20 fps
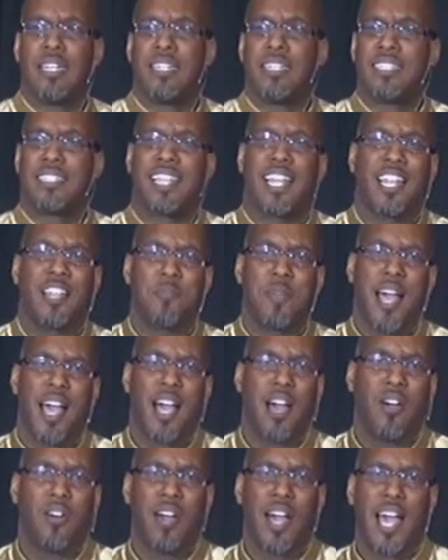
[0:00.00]
Tell him
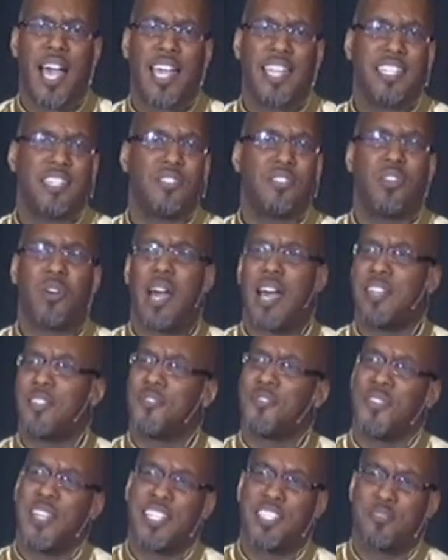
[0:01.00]
how I didn't know how to
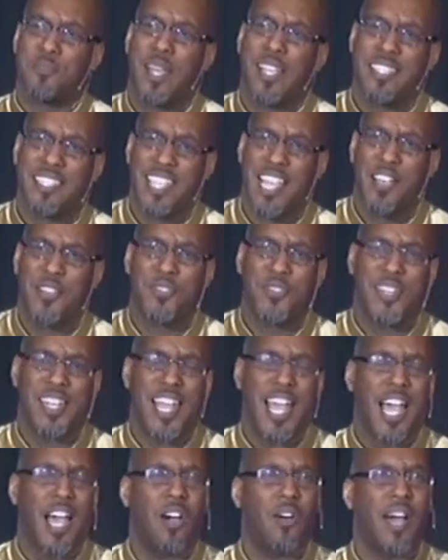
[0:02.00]
fix myself and
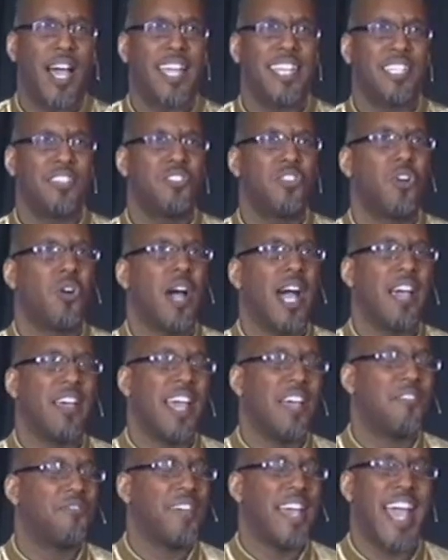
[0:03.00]
how I didn't know how,
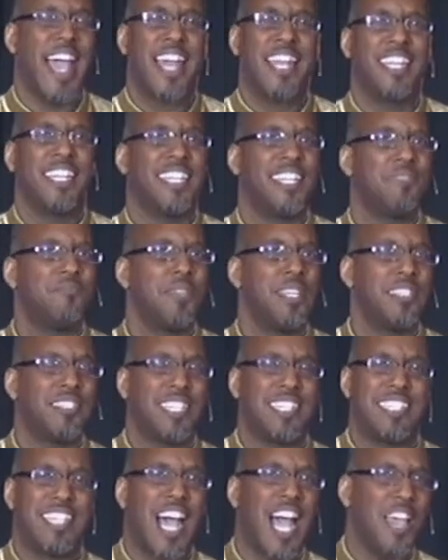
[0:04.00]
if I had it in me to
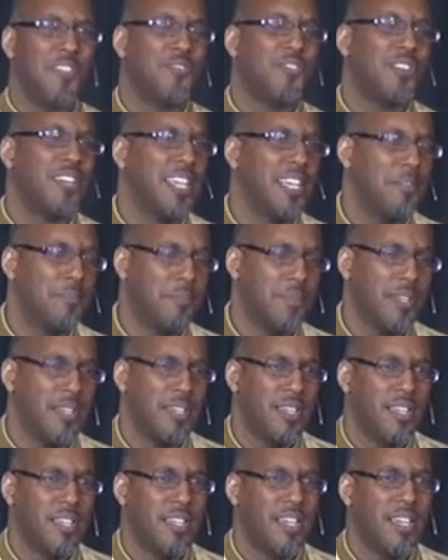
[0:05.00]
die for him.
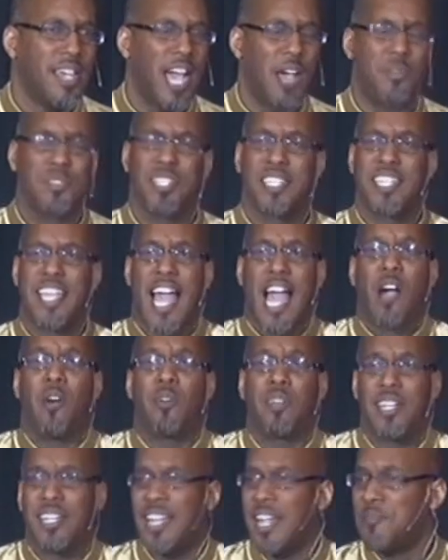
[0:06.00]
I was a
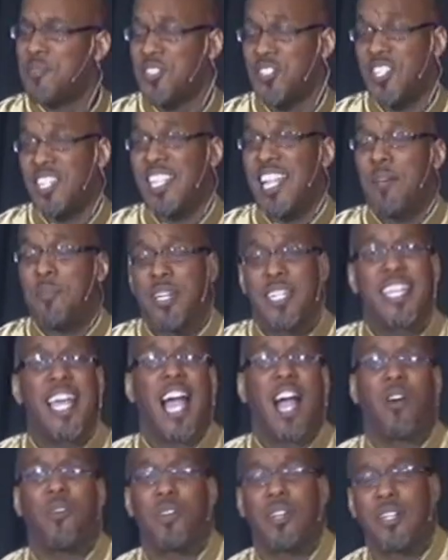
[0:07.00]
coward and I'm still I'm a
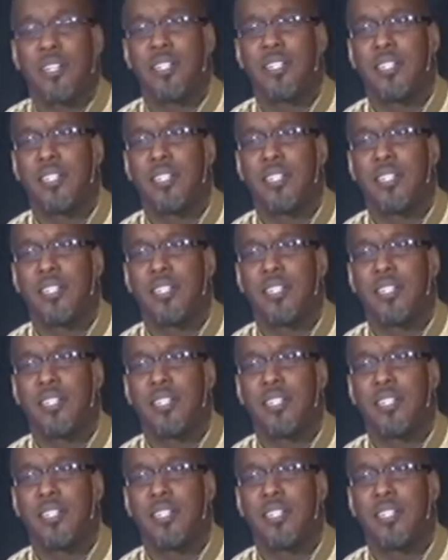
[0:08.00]
coward.